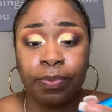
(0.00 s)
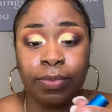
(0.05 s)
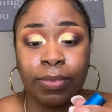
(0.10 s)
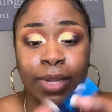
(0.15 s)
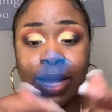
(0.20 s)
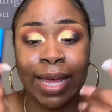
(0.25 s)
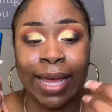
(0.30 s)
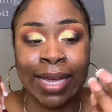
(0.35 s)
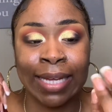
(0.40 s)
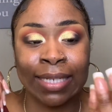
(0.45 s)

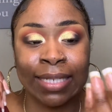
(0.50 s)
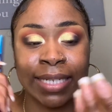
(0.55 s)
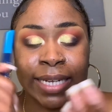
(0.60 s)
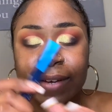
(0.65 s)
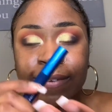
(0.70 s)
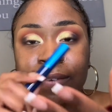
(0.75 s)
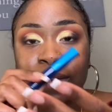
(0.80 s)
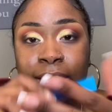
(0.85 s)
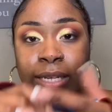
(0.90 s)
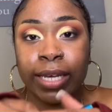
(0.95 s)
It
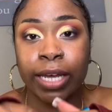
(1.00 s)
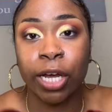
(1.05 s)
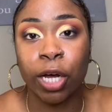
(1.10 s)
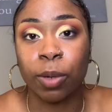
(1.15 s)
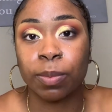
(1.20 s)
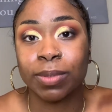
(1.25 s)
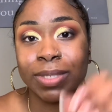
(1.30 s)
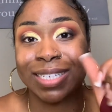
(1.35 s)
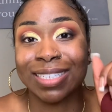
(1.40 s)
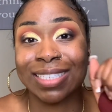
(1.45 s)
definitely
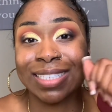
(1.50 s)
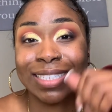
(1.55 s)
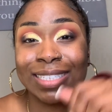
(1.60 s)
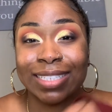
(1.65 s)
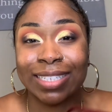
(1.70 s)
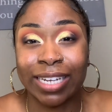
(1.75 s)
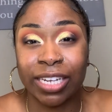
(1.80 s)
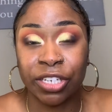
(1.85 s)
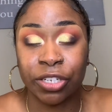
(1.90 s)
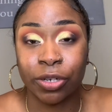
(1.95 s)
helps
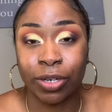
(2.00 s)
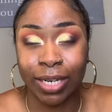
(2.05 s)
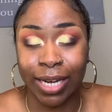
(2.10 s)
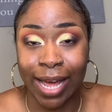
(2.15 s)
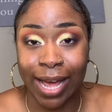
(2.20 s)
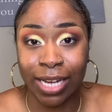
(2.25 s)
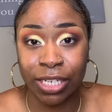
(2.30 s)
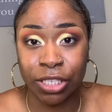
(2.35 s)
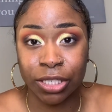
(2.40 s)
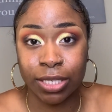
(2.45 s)
extend your
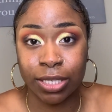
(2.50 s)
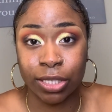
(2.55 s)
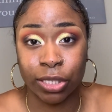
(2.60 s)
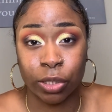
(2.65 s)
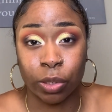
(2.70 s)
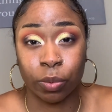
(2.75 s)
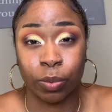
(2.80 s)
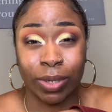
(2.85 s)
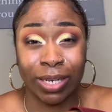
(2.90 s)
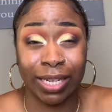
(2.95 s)
lashes, so
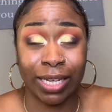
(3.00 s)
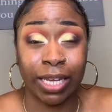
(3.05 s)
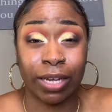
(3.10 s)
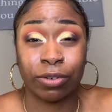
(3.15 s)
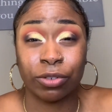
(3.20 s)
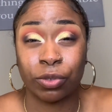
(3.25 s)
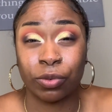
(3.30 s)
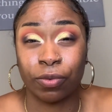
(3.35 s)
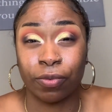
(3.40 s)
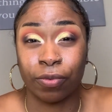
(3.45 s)
it really gives
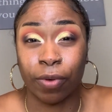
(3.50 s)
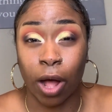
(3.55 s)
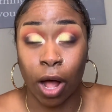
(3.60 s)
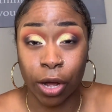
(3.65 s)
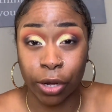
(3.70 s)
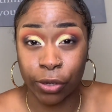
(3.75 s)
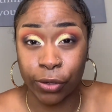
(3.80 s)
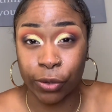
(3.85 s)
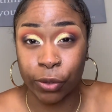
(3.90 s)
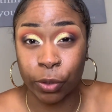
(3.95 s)
you
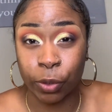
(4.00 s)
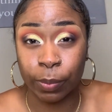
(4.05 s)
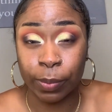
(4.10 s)
volume.